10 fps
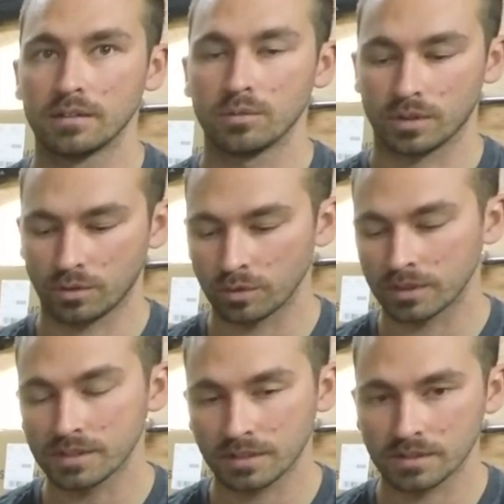with
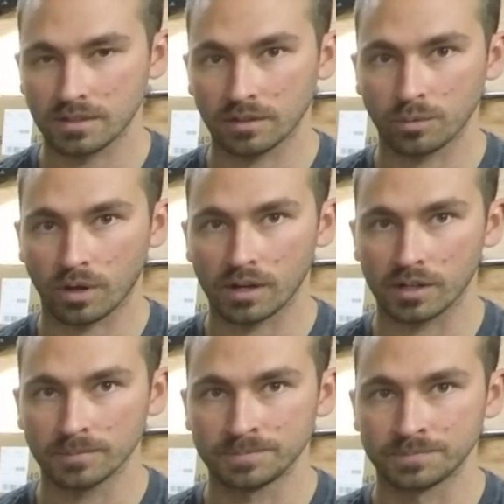coolant and distilled
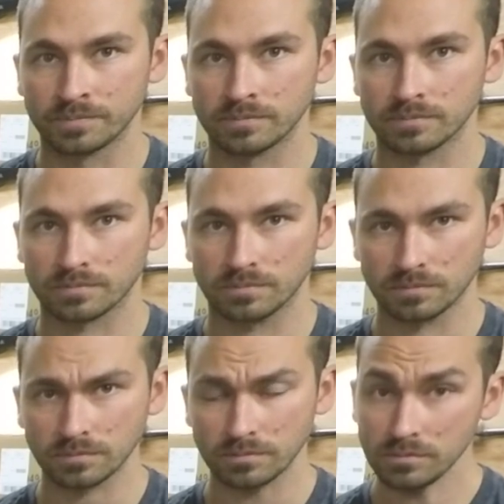water,
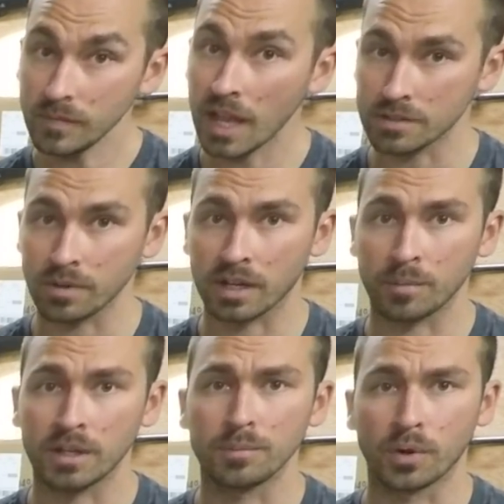as
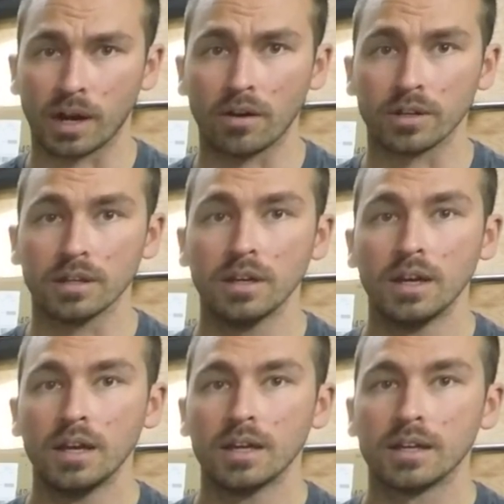recommended per Audi,
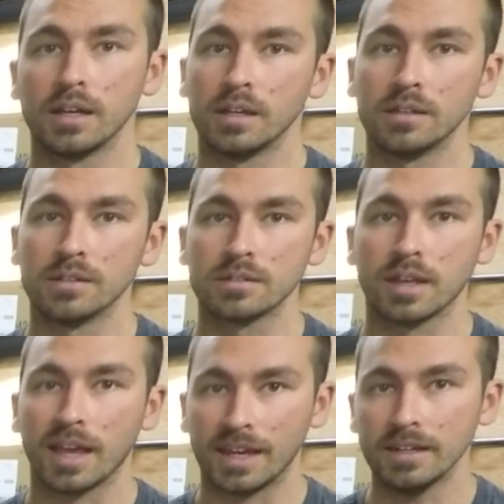is
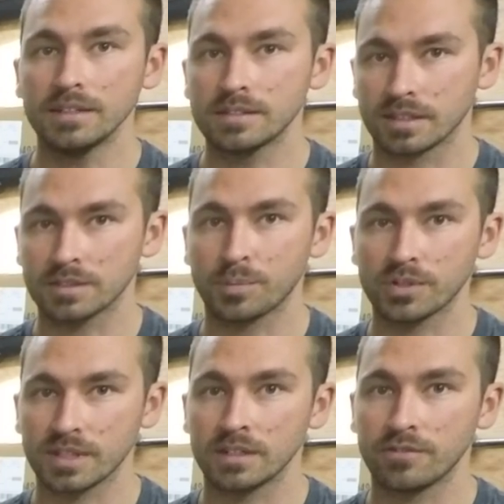
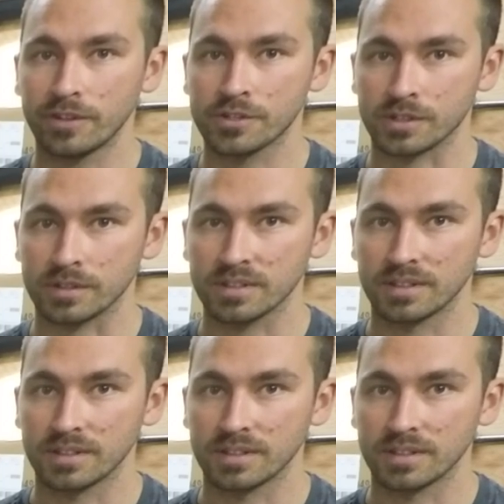86% efficient.